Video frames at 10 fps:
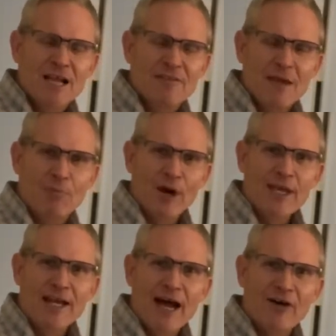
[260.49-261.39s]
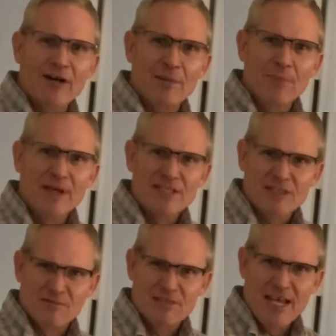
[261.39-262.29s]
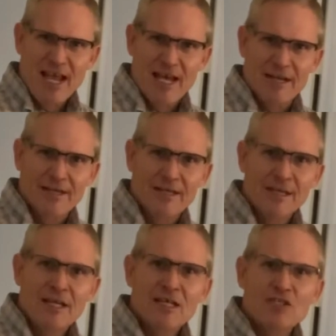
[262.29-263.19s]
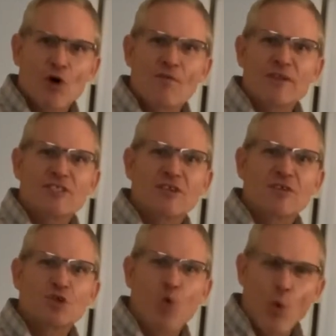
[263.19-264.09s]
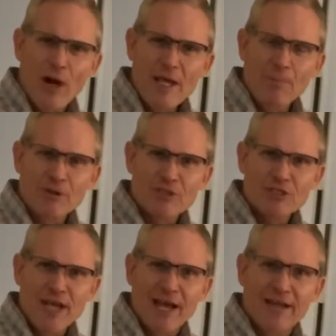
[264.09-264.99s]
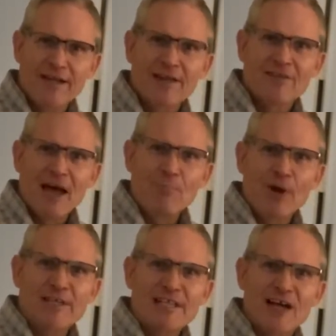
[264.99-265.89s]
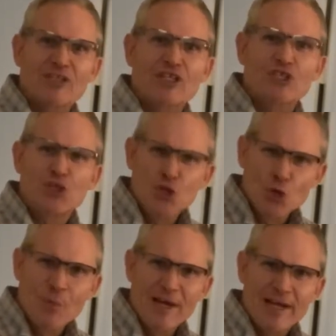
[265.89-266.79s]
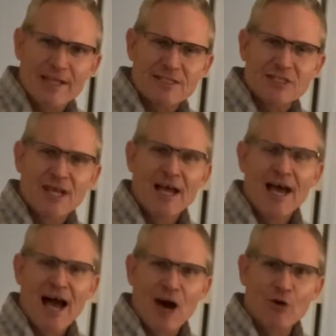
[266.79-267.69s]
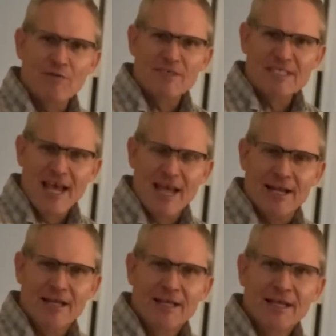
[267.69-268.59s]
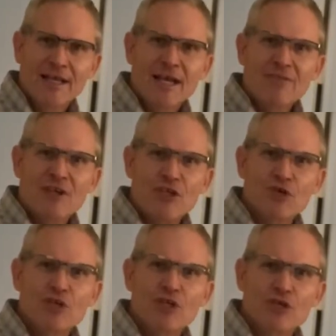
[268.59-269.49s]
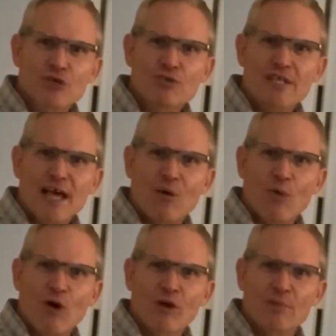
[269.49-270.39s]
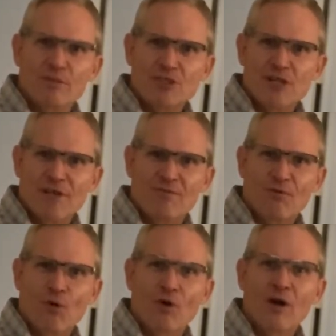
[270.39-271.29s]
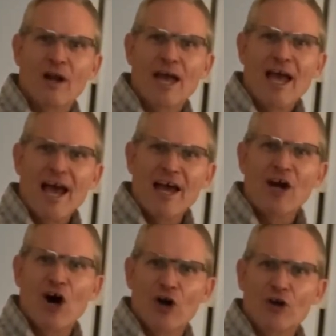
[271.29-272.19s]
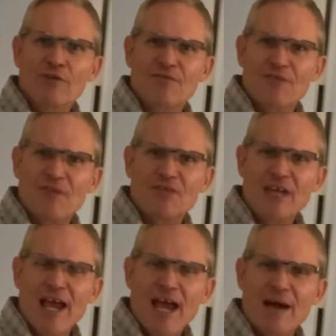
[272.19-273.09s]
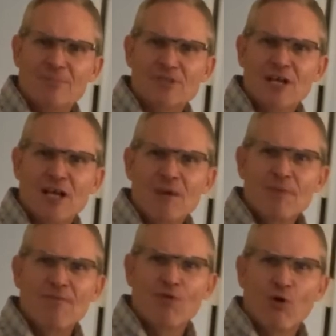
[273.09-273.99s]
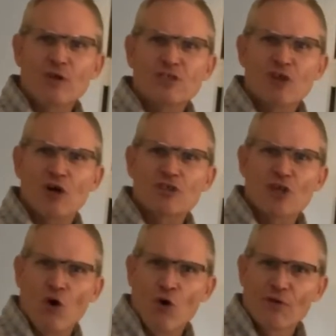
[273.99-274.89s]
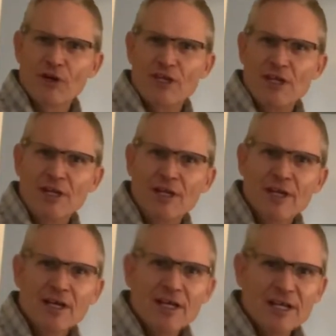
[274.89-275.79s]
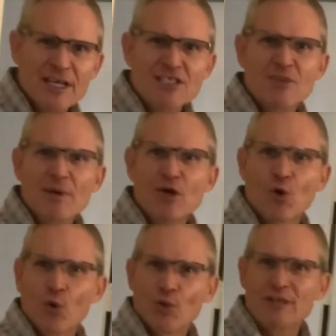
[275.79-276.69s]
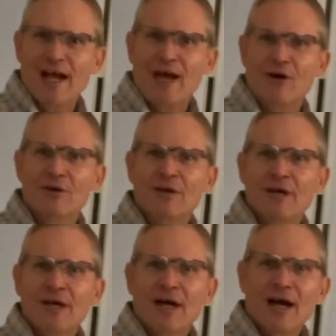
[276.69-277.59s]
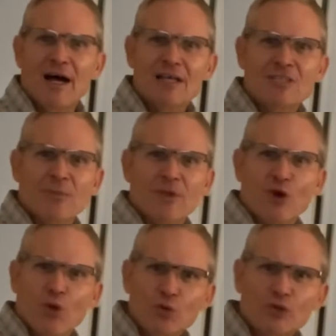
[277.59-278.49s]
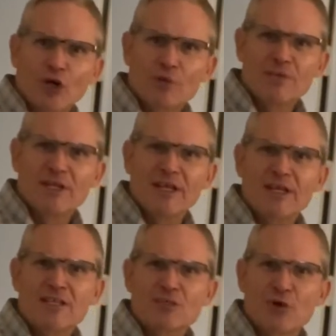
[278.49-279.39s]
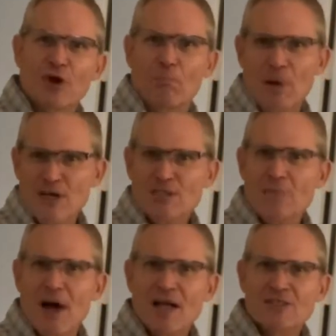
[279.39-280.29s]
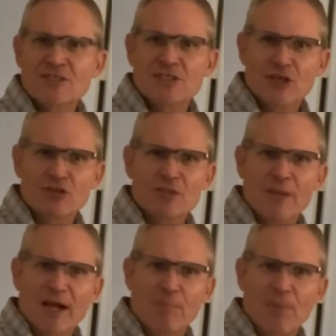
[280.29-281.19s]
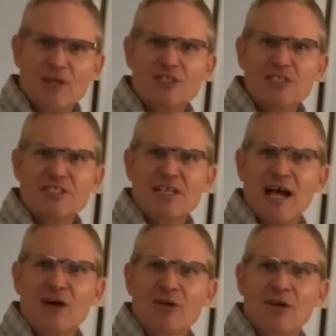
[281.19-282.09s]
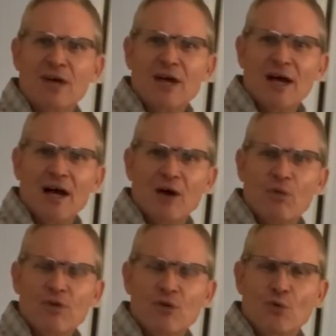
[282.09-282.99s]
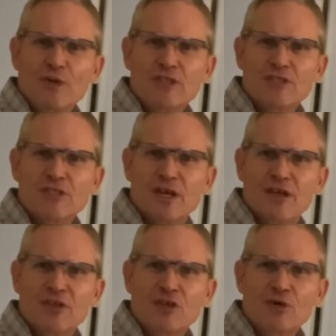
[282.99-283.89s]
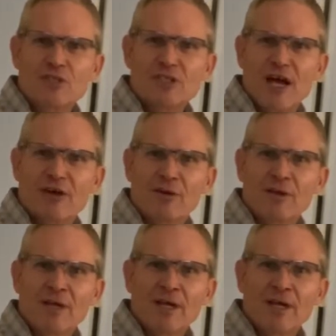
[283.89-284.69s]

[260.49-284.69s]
they break it out into minutes of 10. So if it's at 20%, that breaks out to 2 minutes out of 10 that you can use that welding machine for at 150 amps before it starts to overheat, needs to be cooled down. Some of the old terms in the industry are buzz boxes. They used to make a buzzing sound when you reached the duty cycle.